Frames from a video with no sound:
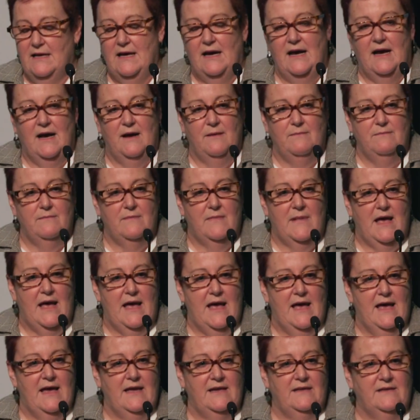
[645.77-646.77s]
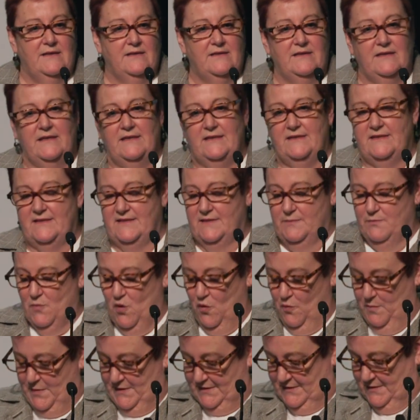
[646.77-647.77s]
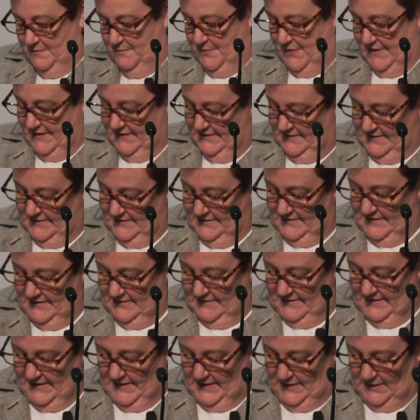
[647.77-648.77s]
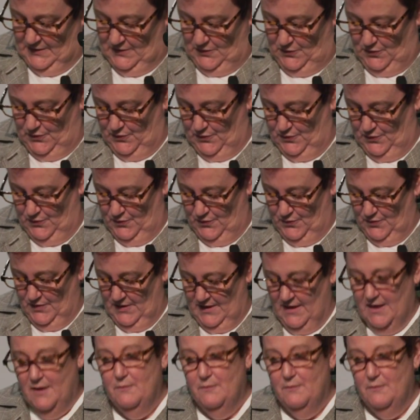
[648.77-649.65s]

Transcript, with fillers: and it's small bits and pieces that seem to